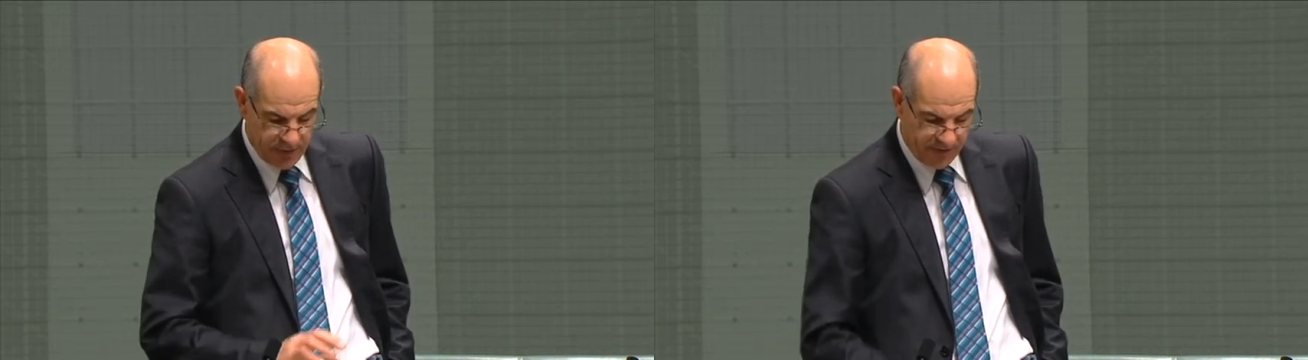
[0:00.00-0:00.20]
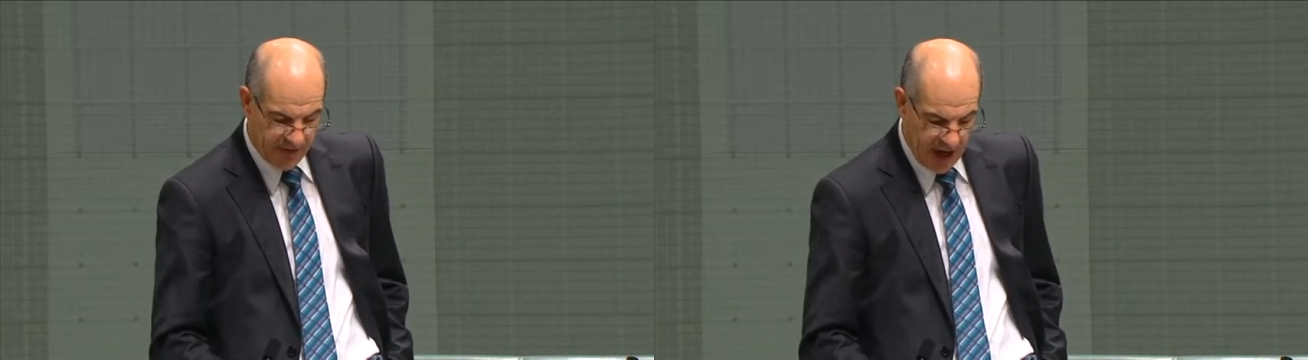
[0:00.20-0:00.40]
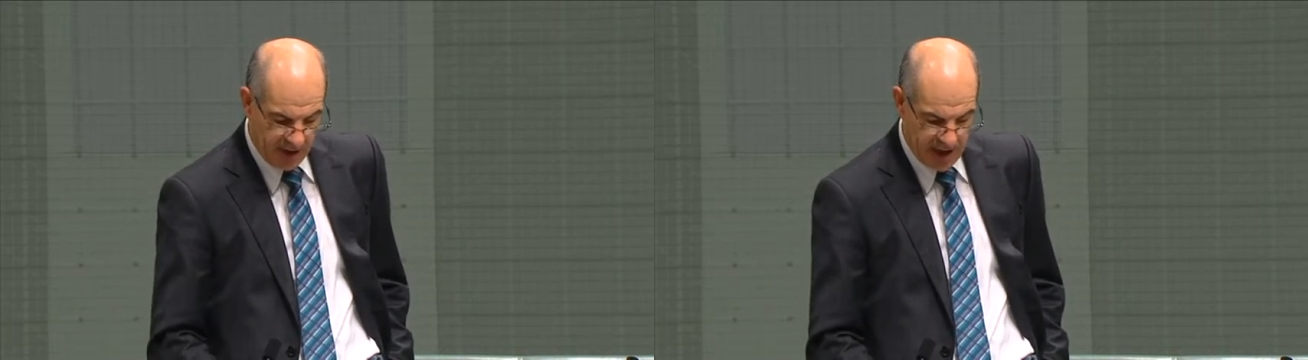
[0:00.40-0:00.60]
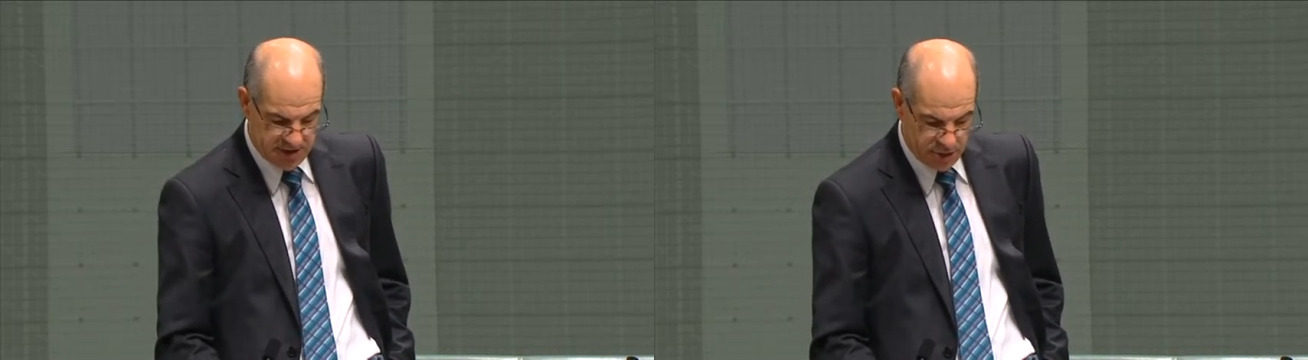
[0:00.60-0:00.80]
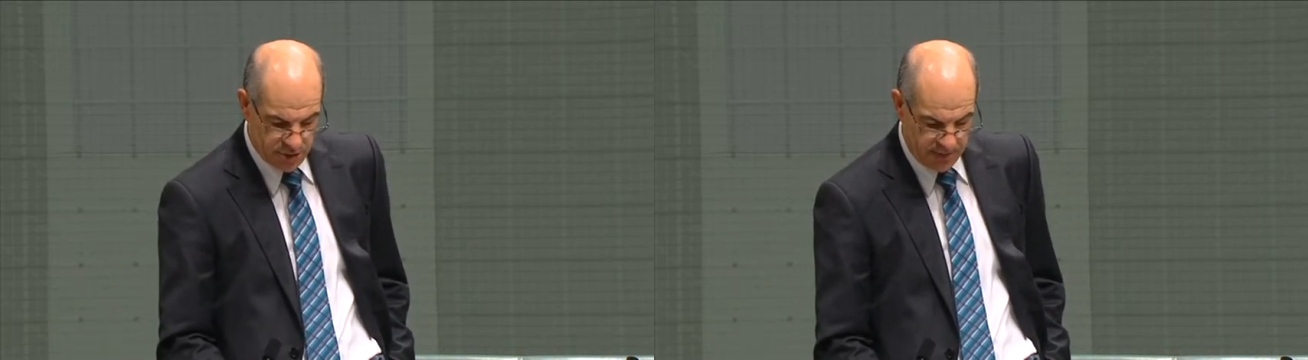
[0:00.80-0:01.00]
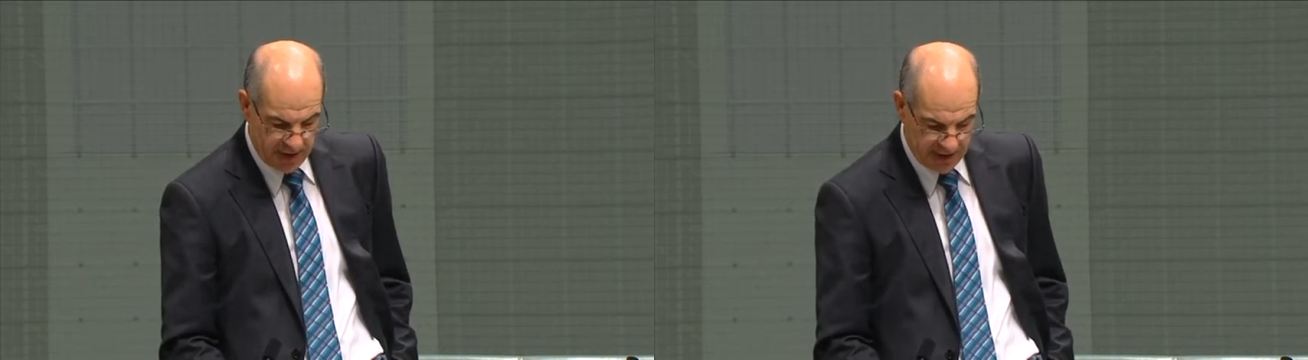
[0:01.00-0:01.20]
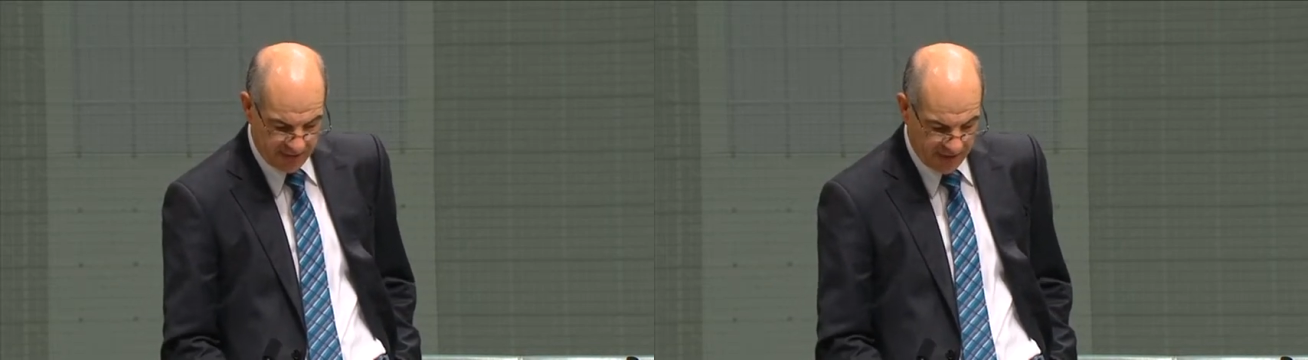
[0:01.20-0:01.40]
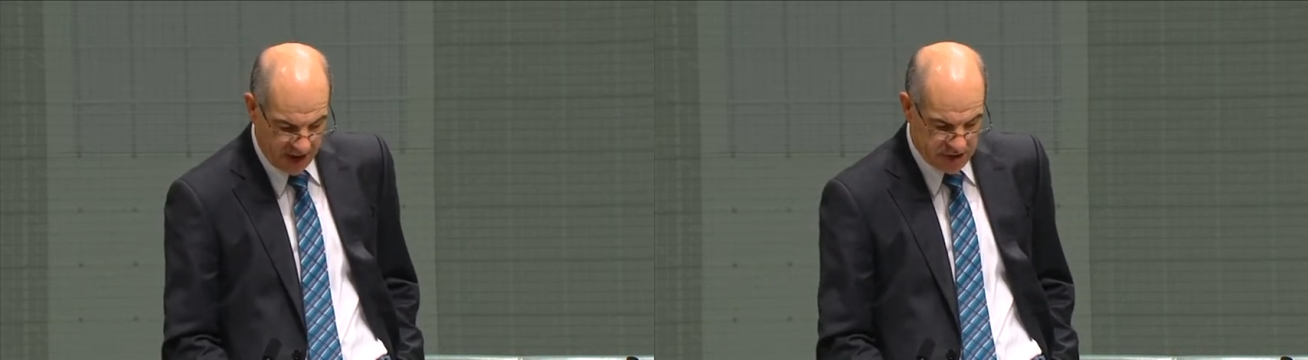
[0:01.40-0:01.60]
far outstripping
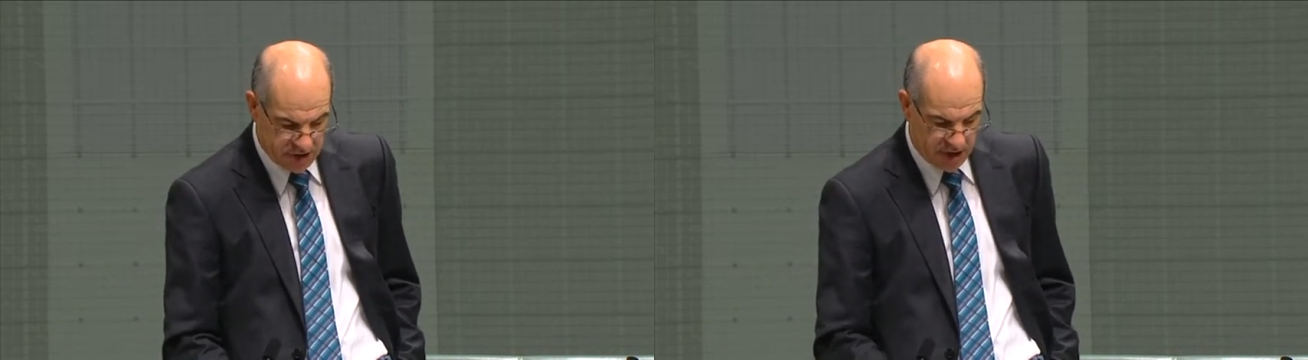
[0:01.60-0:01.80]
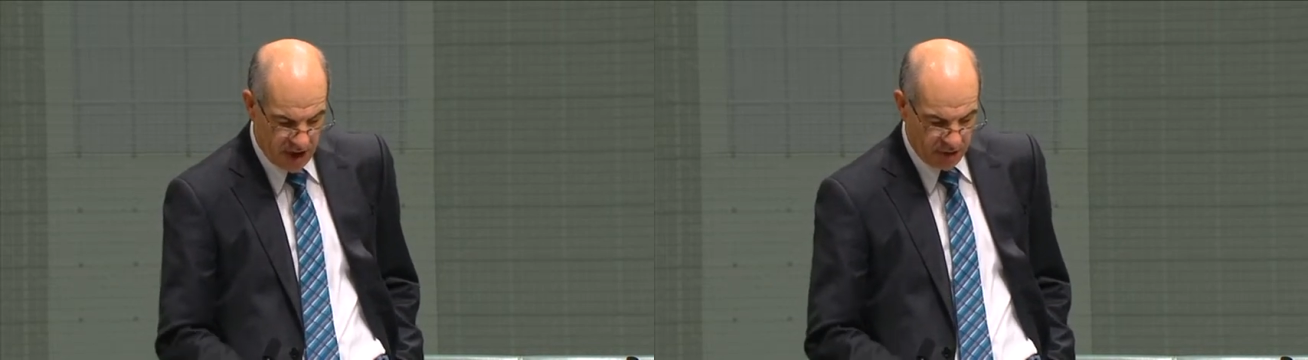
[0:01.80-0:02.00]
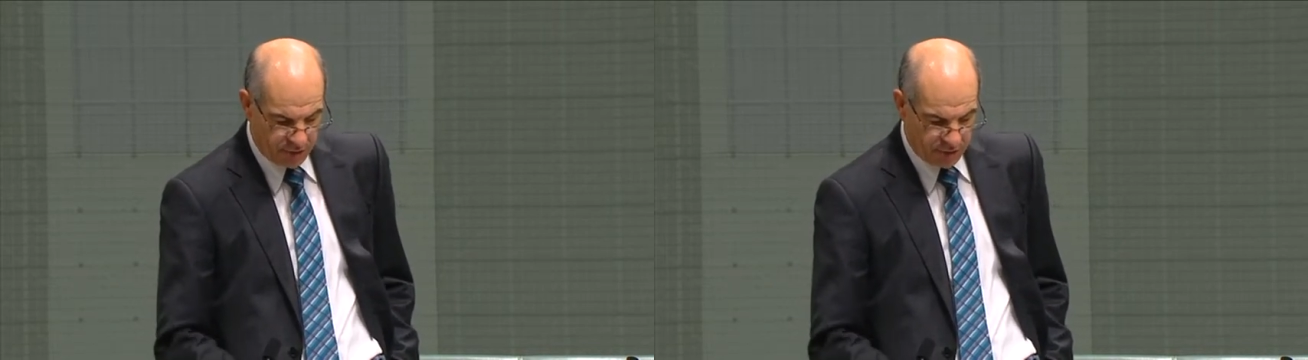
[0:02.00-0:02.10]
inflation,